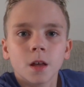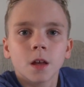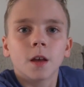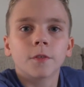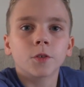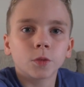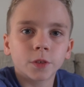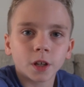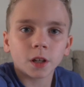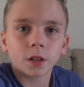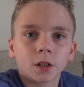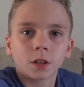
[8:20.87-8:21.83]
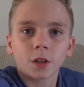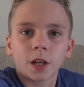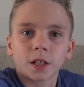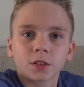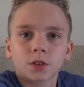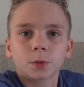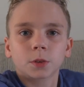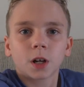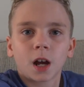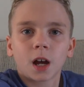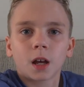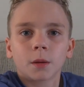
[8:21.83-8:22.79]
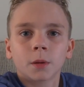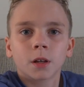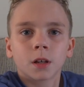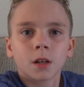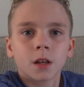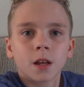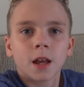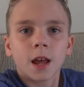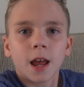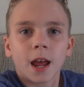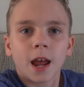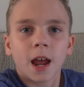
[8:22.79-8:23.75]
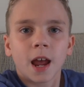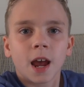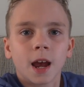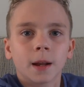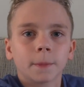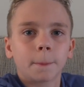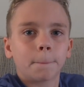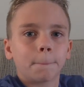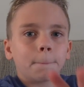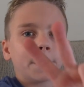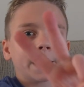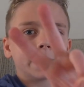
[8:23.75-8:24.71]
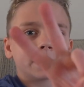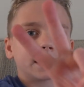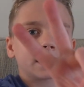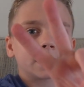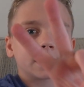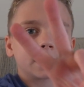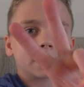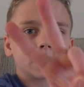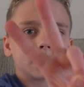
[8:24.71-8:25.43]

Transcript: If you did, like and subscribe, and peace.